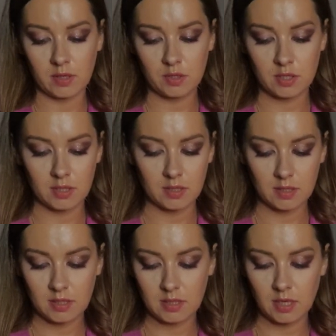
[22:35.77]
Let's
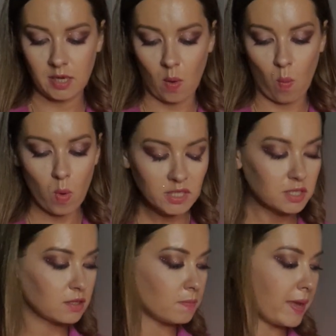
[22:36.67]
see what
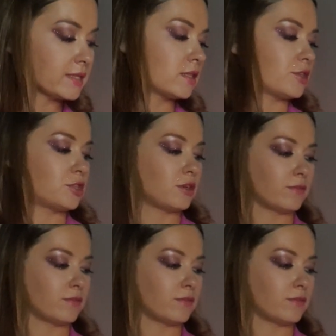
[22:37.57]
the message